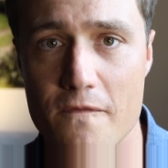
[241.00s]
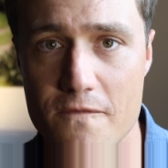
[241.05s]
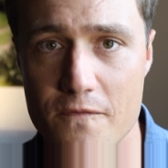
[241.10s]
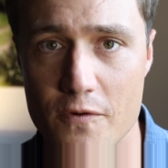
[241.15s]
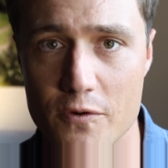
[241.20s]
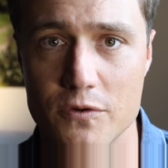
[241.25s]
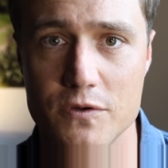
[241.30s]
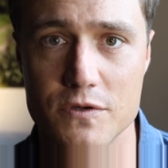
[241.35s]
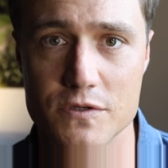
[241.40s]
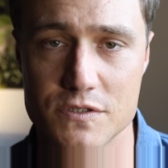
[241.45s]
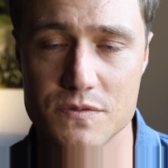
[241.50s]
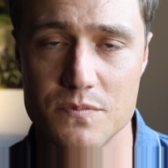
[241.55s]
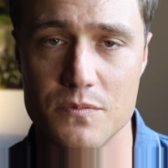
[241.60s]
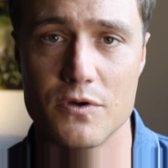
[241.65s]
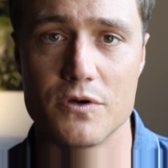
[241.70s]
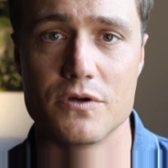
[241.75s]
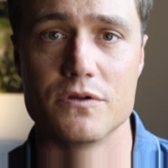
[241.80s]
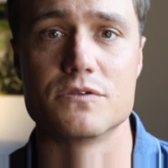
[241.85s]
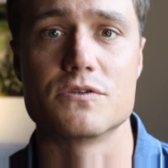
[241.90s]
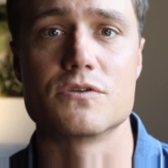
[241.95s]
focus
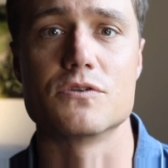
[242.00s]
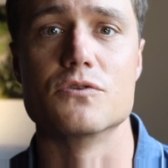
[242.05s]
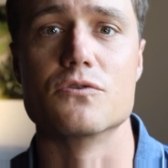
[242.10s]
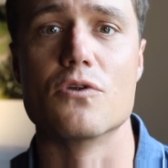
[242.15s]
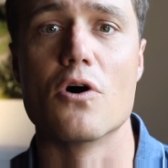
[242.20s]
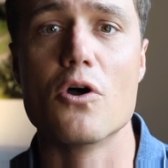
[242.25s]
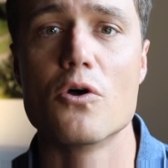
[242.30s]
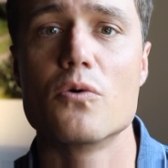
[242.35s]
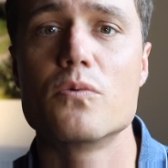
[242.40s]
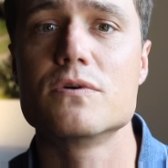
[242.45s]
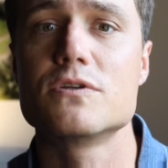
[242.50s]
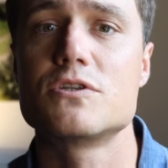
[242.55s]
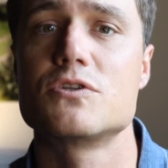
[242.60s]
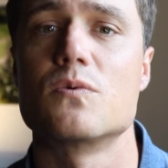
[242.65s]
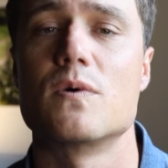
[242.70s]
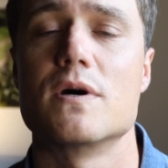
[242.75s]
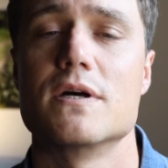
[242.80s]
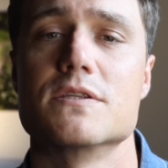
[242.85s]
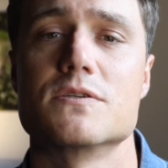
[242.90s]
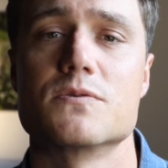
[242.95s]
modes. Know which
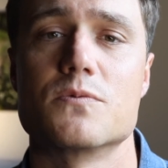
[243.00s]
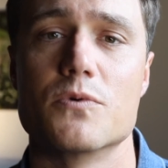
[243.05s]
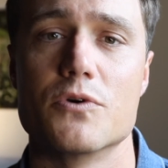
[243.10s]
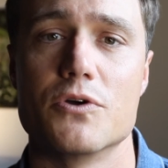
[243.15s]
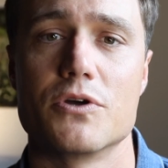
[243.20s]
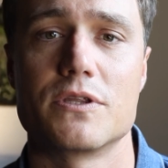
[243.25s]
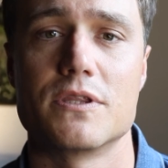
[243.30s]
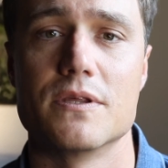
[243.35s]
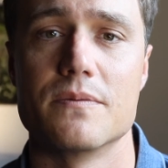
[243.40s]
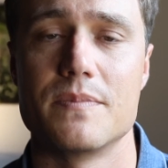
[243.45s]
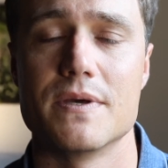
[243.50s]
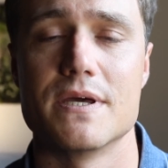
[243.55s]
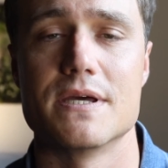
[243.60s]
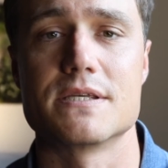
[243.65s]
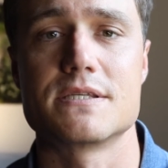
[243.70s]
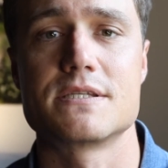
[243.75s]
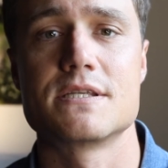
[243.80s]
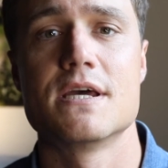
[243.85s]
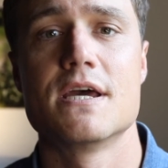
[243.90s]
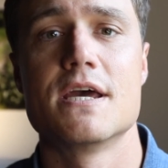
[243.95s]
ones work the
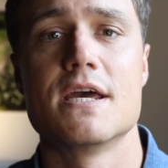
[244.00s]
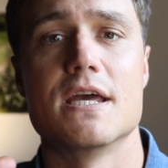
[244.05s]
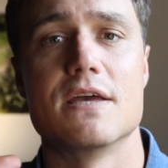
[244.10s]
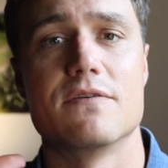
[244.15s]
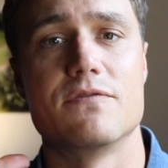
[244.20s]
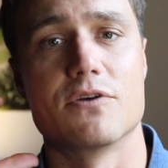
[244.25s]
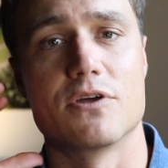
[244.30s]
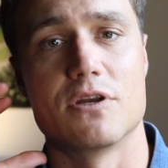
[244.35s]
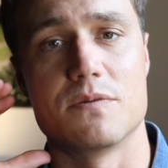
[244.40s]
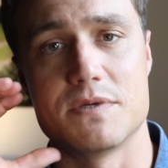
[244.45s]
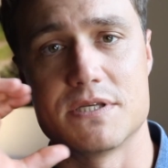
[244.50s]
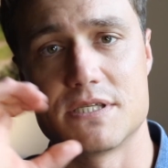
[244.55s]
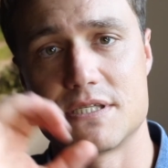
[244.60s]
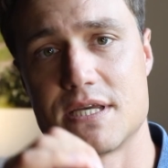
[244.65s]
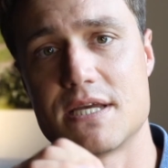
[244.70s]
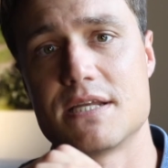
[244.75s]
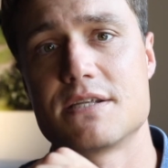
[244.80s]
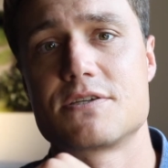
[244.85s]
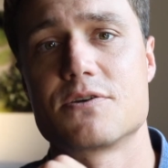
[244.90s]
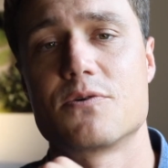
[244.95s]
best. If you're going to be
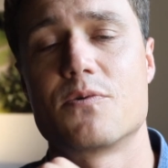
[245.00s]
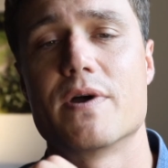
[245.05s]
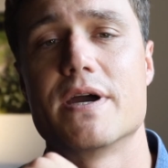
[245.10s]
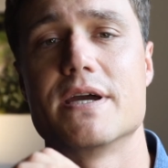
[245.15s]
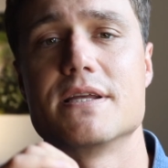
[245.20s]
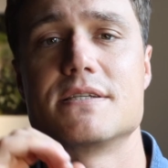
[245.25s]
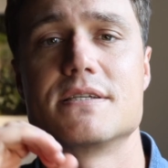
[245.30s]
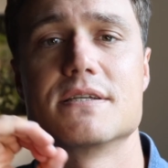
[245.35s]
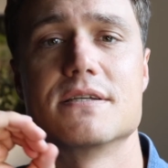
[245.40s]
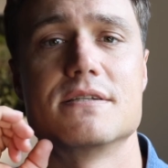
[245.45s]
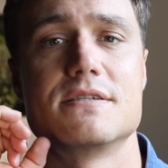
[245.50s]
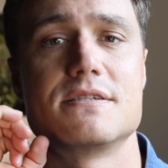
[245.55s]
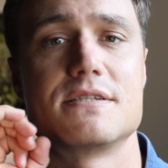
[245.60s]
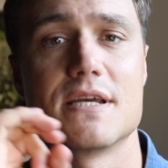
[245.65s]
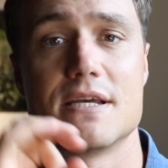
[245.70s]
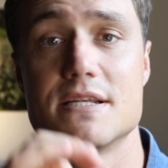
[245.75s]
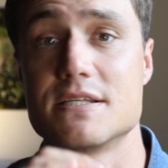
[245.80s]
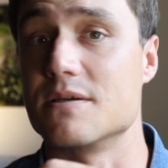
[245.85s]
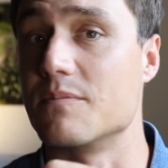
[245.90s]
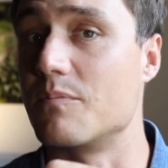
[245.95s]
center weighted,
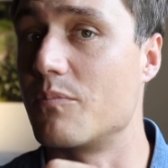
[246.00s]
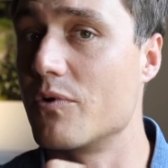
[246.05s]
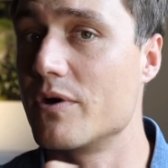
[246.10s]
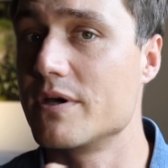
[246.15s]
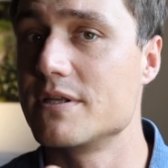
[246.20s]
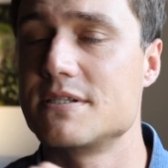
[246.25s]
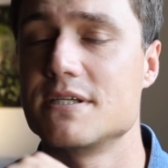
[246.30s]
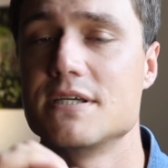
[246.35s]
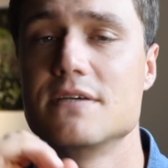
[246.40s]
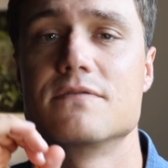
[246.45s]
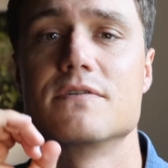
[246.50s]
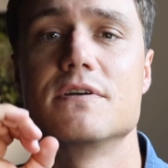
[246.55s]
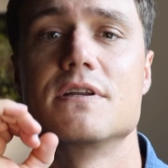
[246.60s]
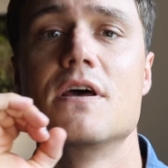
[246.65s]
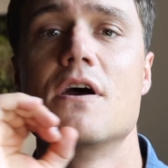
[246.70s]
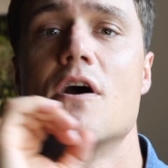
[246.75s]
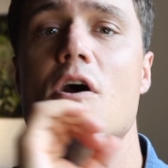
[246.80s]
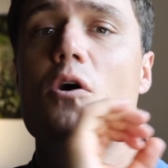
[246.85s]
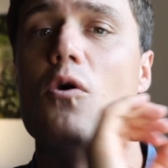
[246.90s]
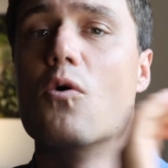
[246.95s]
center point
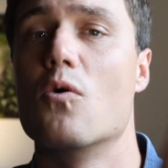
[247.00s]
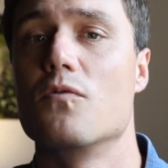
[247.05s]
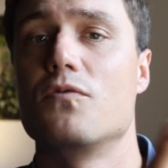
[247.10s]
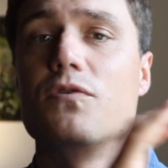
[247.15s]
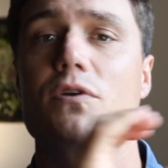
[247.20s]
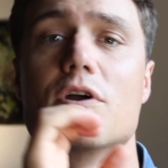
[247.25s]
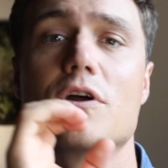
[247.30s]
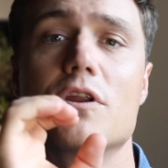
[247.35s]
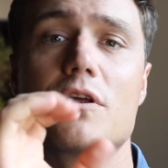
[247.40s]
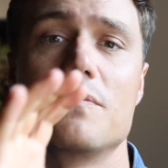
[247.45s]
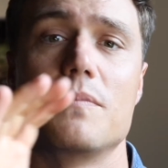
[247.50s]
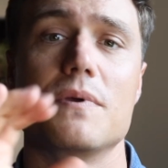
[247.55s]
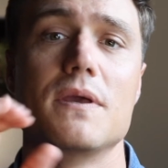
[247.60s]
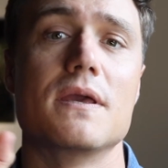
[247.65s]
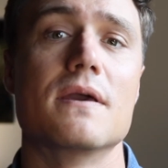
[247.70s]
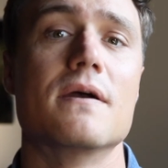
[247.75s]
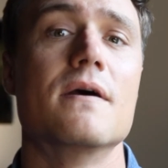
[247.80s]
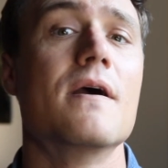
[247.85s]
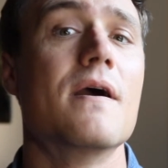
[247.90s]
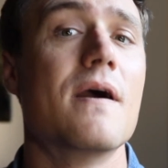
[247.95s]
even, or if you're going to
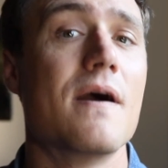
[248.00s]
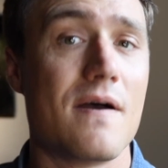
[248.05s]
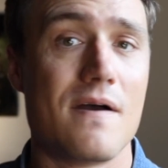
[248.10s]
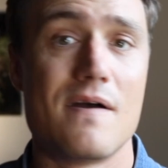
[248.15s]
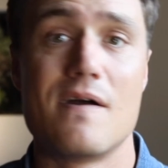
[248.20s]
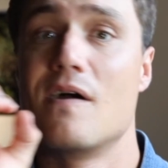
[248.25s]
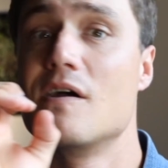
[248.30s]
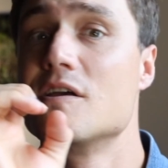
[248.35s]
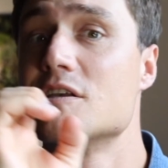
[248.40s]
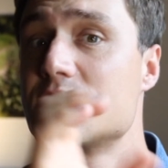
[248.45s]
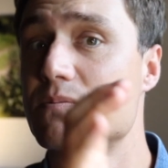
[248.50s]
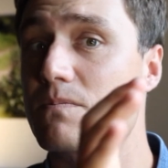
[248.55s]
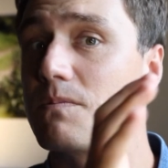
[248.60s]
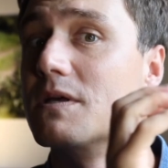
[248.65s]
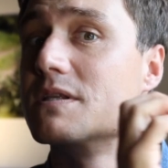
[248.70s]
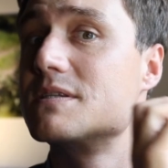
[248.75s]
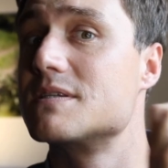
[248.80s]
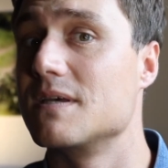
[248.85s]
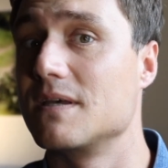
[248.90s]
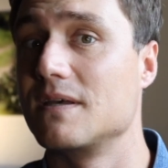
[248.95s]
be
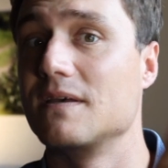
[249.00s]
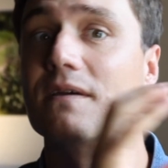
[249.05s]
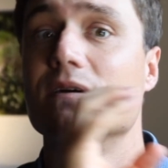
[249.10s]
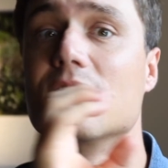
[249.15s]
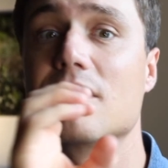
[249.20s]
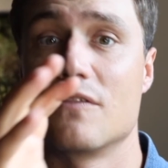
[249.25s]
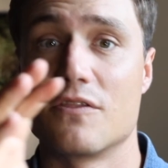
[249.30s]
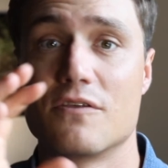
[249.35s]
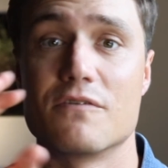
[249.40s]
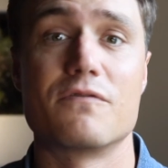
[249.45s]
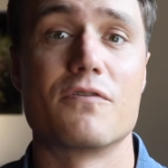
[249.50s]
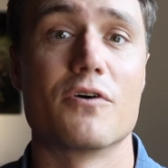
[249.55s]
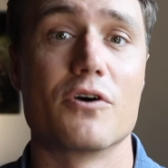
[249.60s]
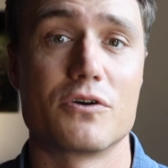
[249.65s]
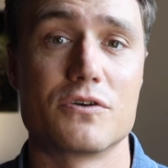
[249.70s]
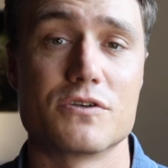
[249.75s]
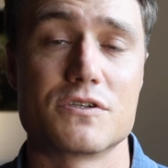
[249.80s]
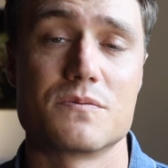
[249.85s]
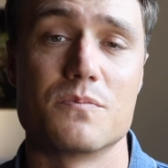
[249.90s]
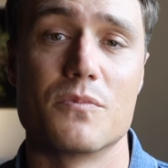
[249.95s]
splitting the
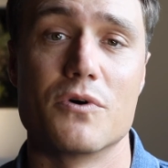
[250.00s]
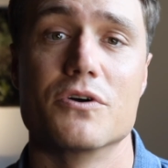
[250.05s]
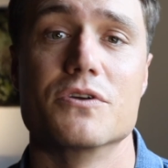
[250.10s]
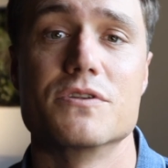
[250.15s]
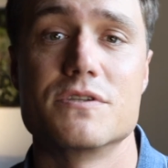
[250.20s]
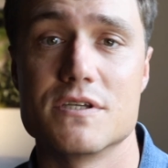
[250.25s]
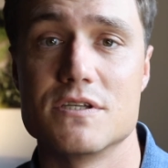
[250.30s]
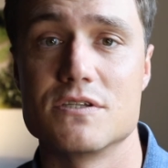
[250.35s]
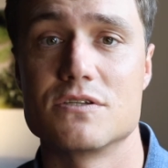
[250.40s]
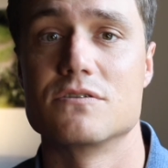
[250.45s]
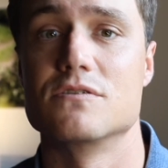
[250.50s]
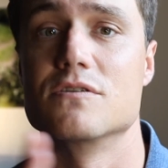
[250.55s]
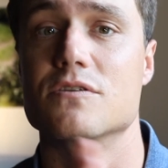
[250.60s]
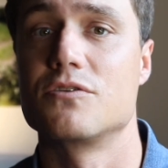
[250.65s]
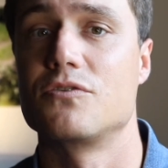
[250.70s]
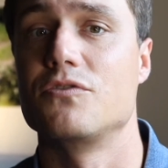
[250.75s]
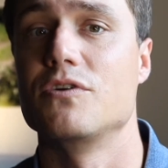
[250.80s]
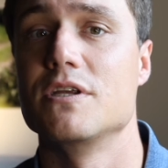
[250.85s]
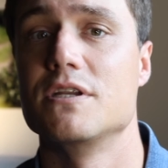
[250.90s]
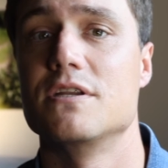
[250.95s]
focus modes into the
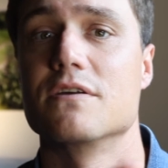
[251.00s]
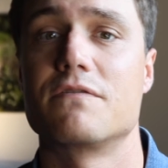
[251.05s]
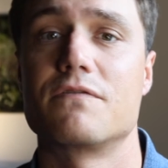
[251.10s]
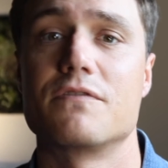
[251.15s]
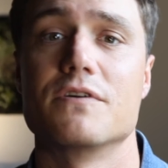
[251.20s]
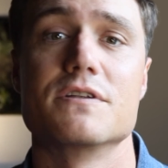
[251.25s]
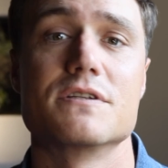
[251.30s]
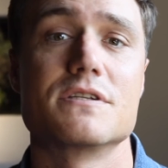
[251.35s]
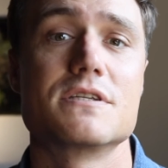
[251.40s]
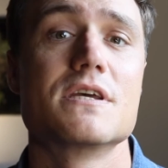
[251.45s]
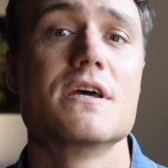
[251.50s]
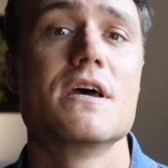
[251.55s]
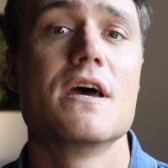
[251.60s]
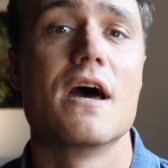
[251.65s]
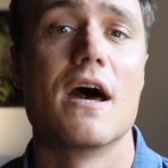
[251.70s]
three different